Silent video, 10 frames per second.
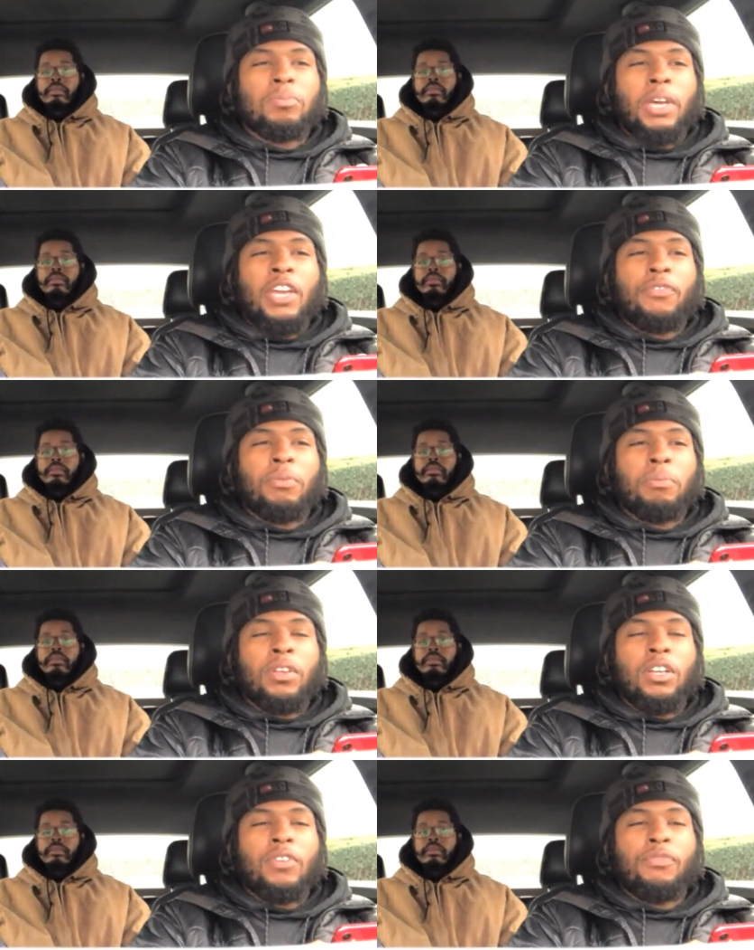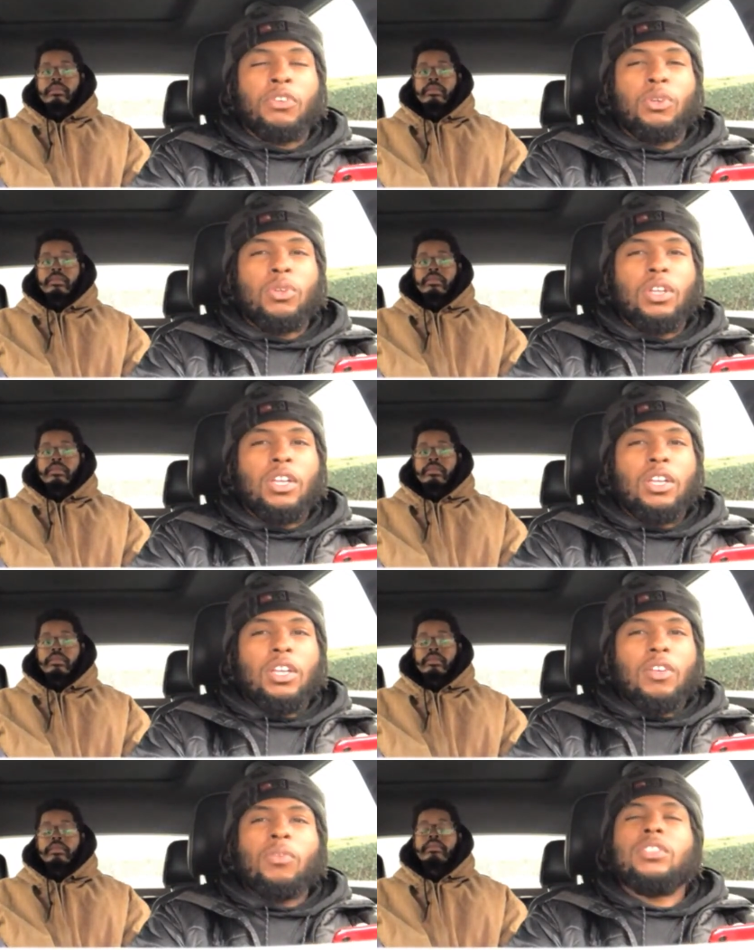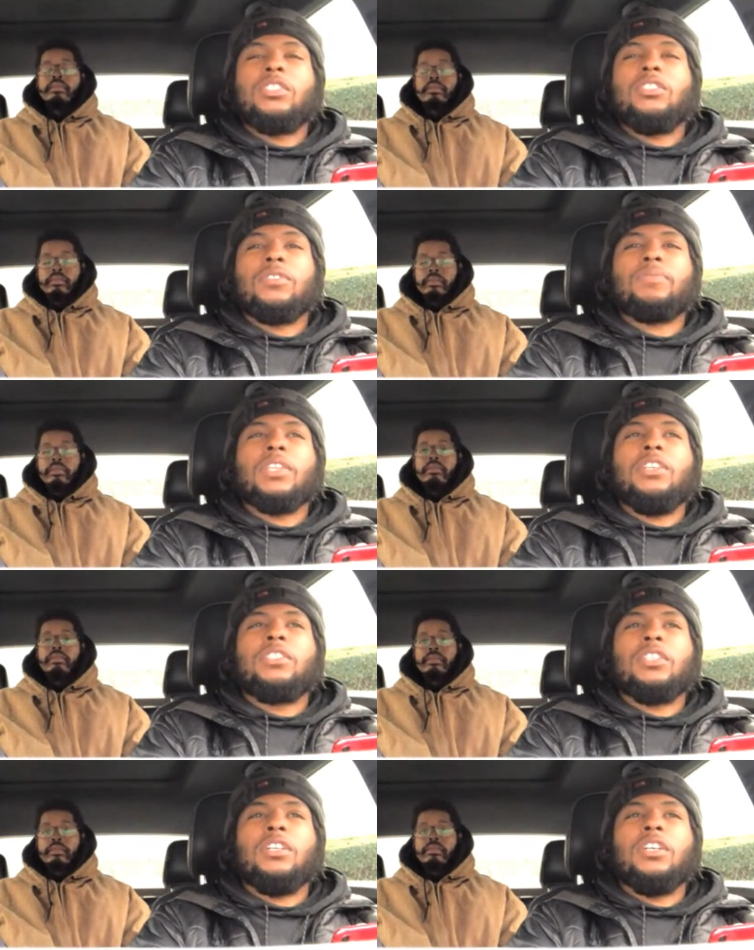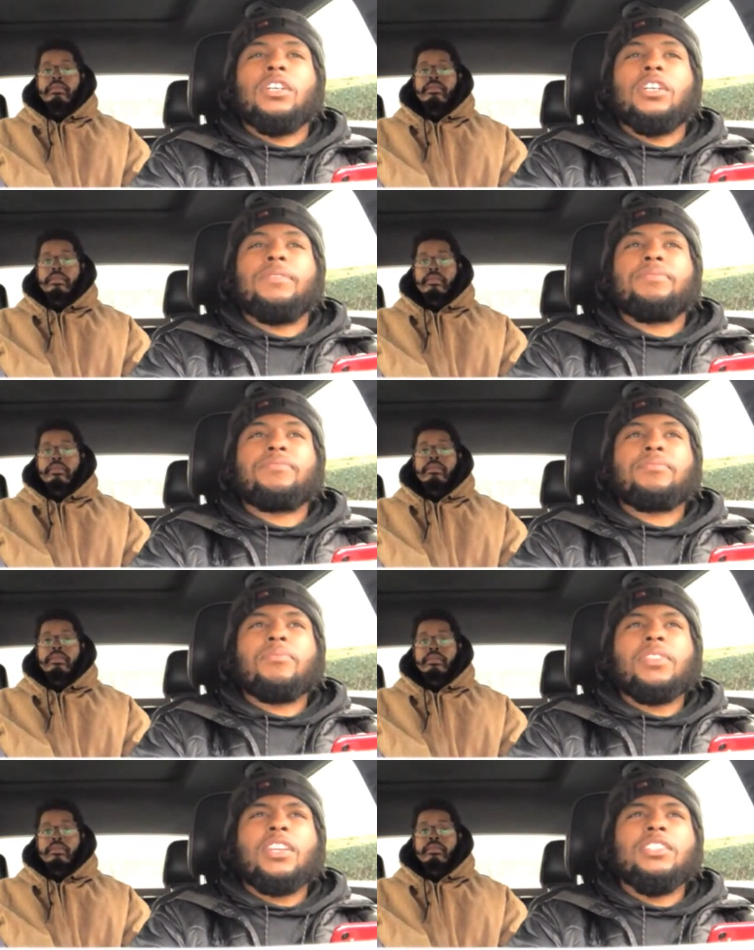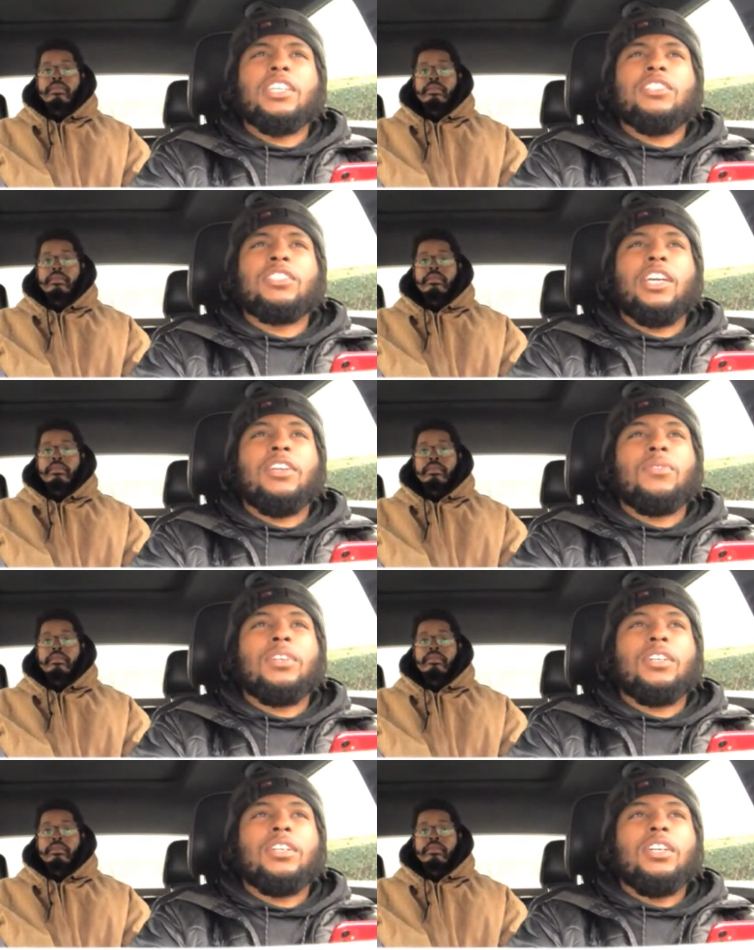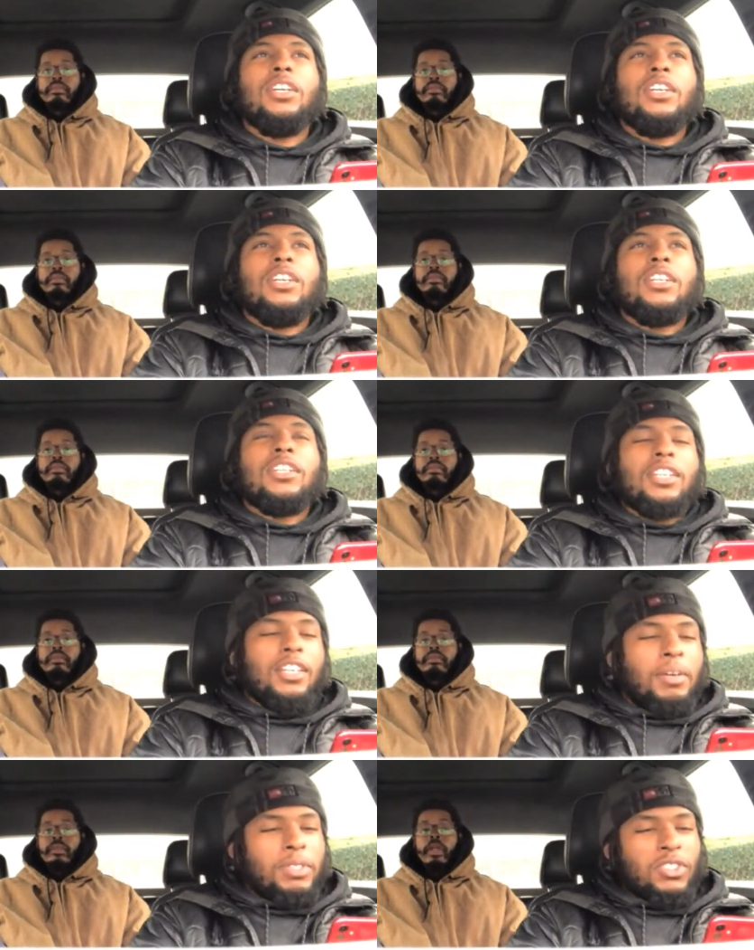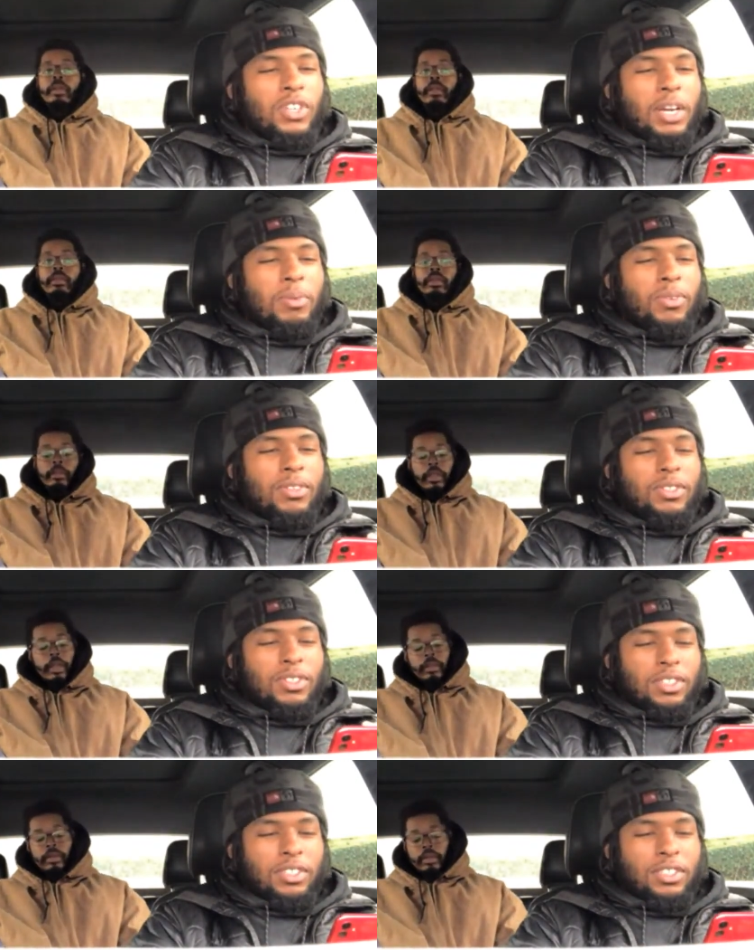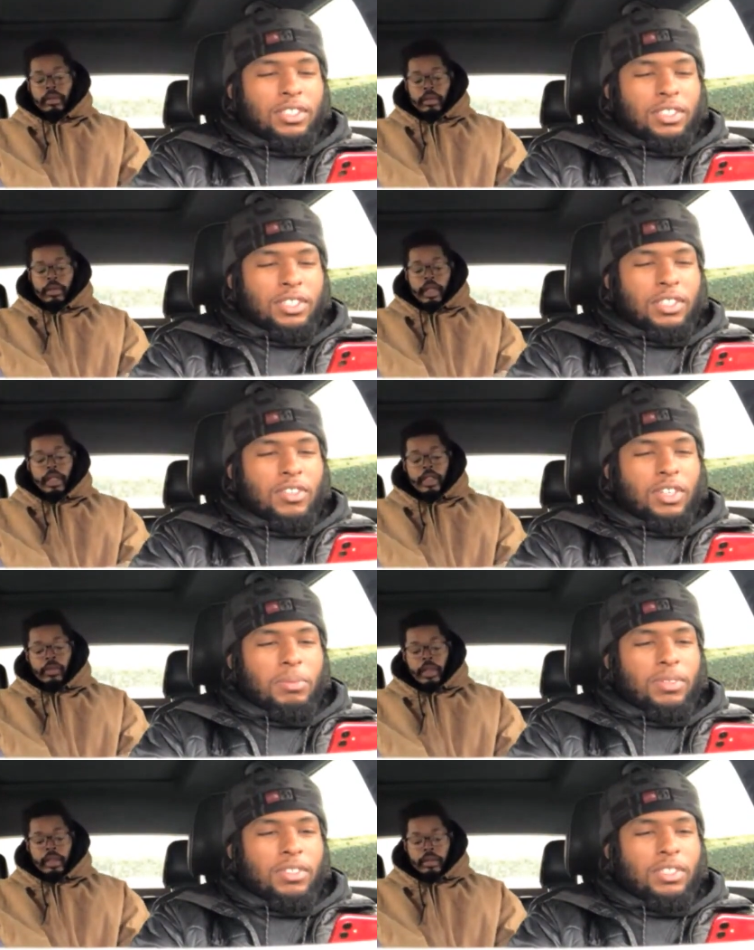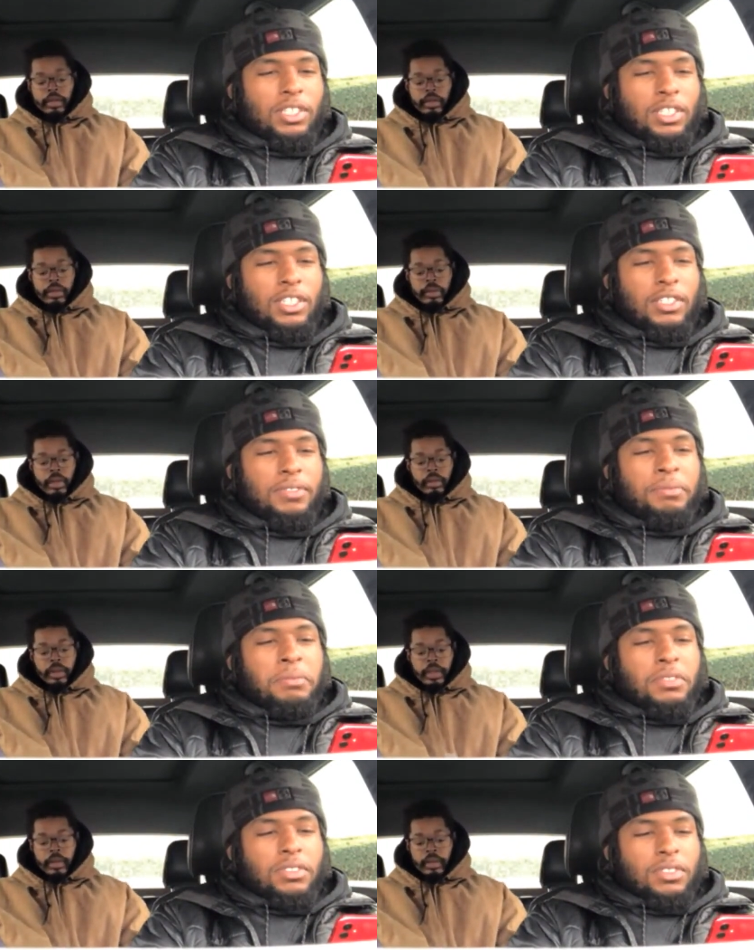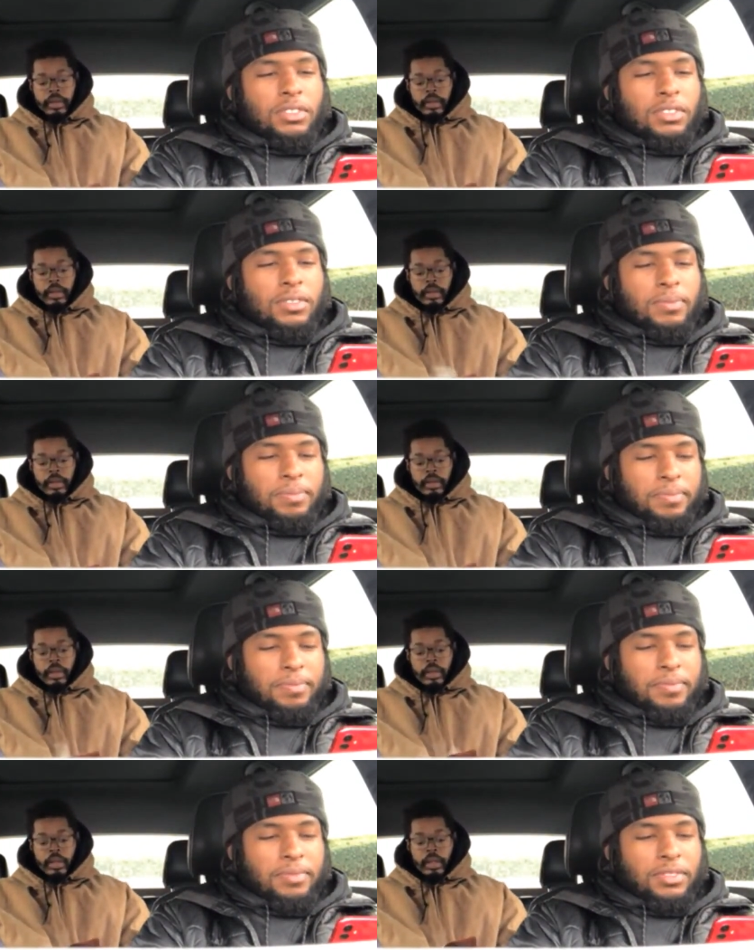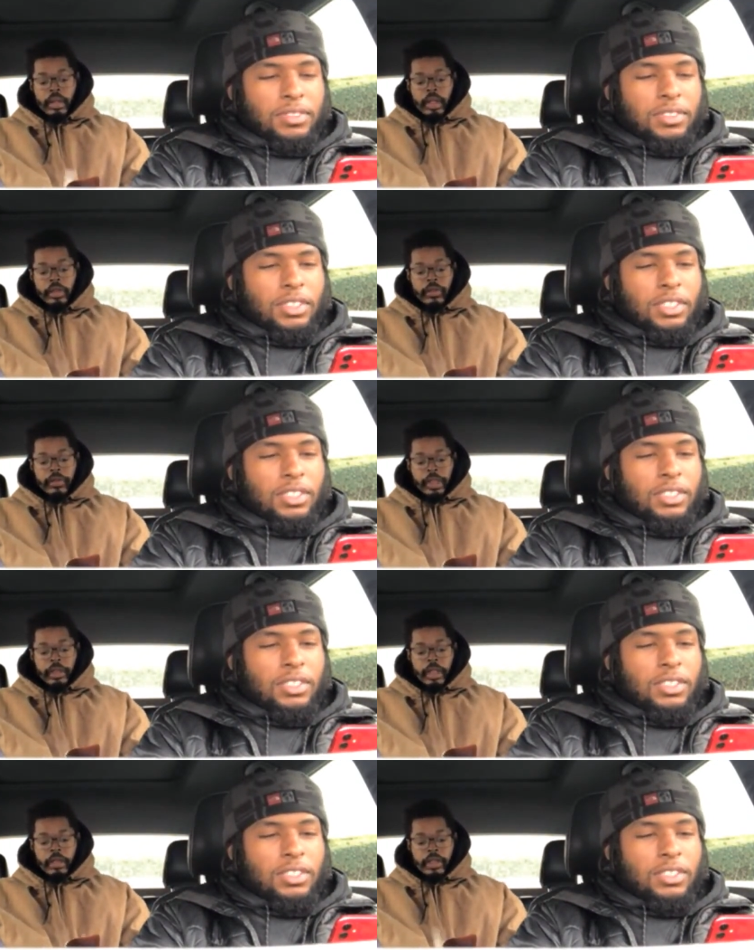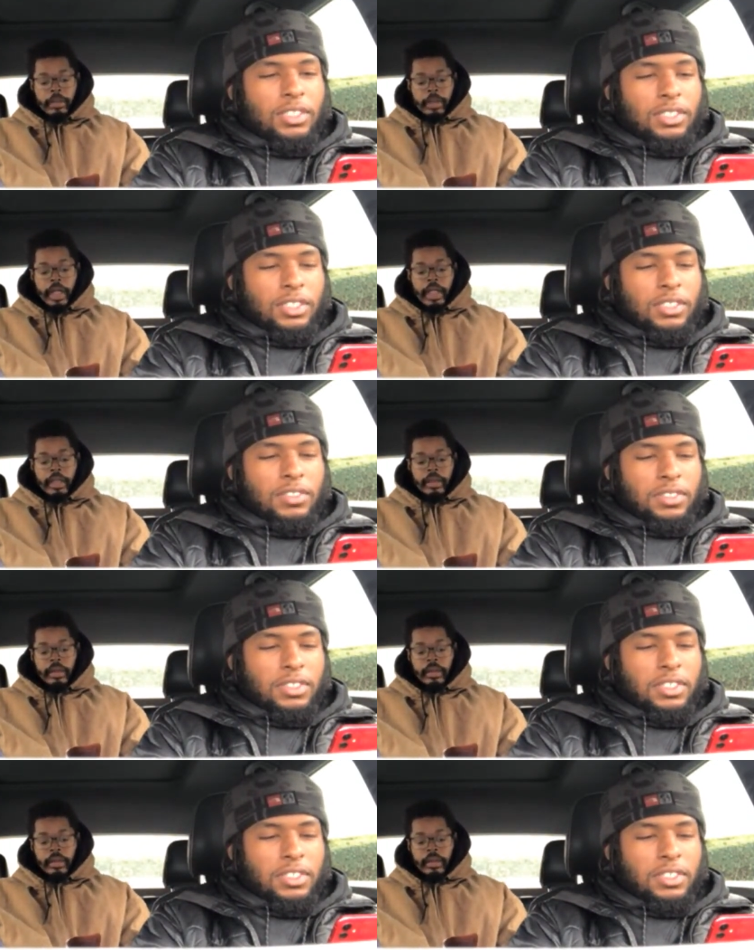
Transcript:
Speaker 1: is made from a uh, few. What is it? It's uh, second eight and one. I'm gonna
Speaker 2: yeah, just grab it real quick. I got you. Come on. Uh, this is Second Ezra chapter eight